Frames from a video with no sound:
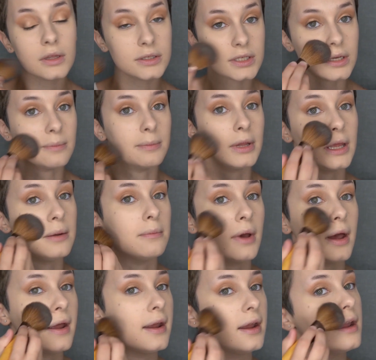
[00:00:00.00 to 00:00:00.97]
to blend
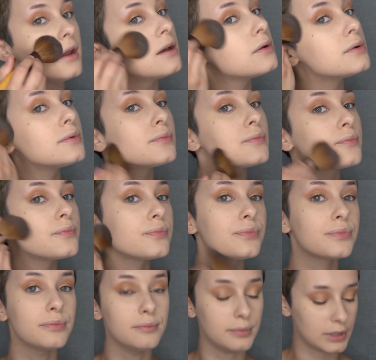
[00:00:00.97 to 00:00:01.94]
my
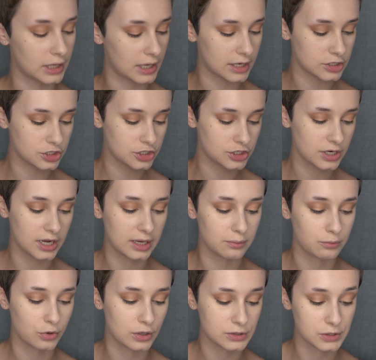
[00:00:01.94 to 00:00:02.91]
blush
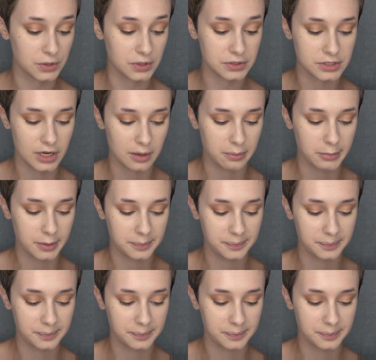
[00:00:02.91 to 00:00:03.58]
and bronzer on top.